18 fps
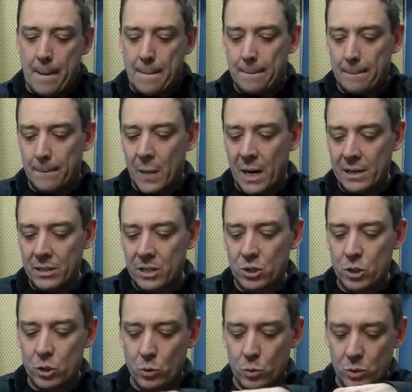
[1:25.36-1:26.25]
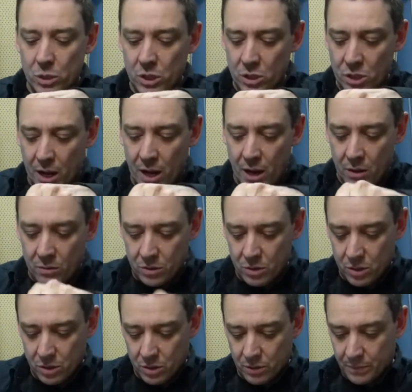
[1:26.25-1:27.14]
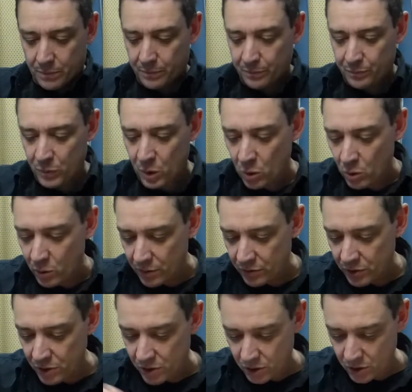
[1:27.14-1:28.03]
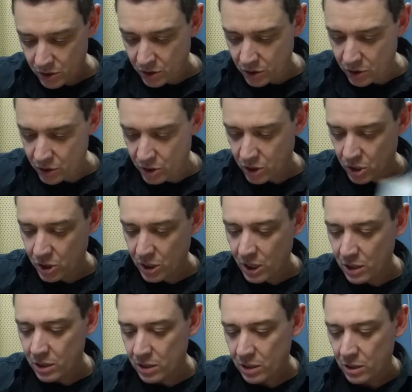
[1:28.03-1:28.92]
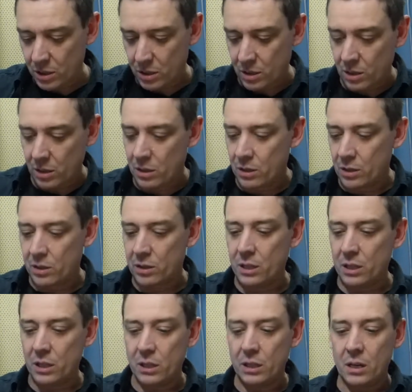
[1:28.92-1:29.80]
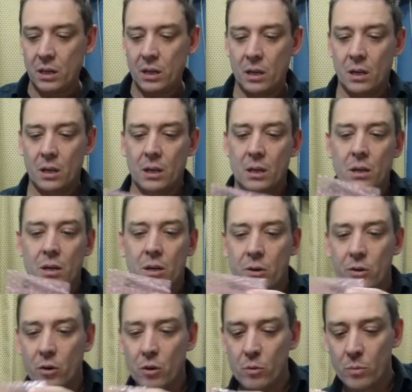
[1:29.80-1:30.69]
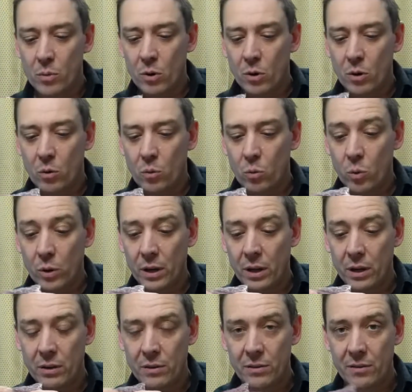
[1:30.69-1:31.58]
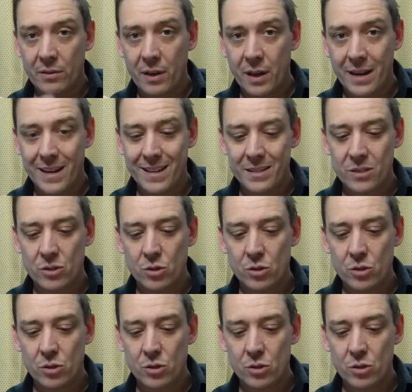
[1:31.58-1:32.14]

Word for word: My Digital Discount, who have sent the Chromebook with a